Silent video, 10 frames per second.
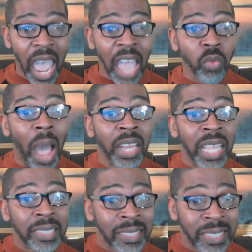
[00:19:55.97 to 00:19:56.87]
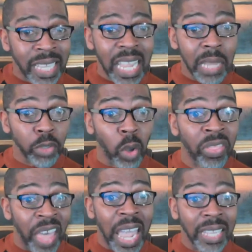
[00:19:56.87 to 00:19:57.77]
And while it seems or
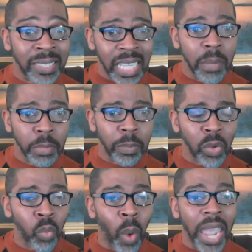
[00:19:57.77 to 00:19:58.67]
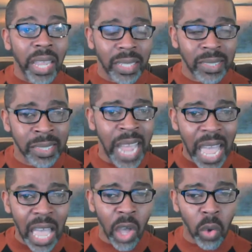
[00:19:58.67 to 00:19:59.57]
they seem to be weighing us
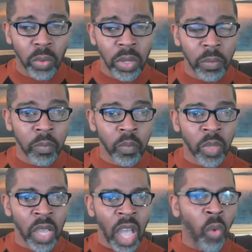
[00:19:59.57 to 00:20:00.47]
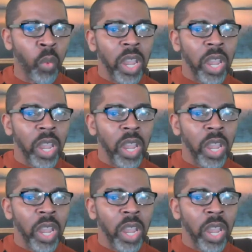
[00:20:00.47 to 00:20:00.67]
down, and